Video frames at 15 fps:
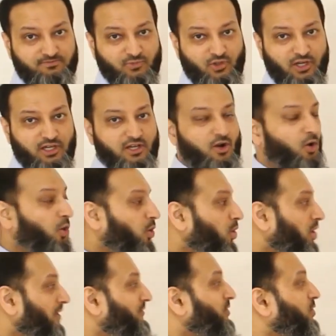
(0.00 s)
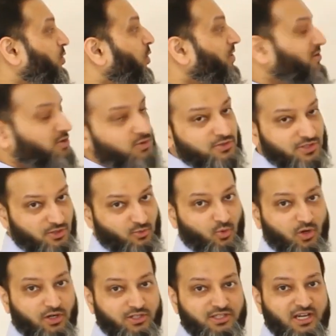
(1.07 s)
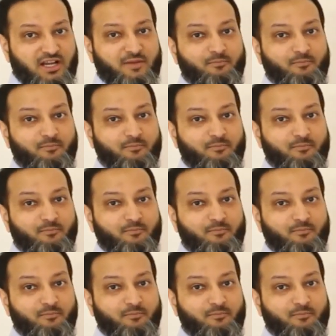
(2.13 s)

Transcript: Okay? Or if you're going to use these words,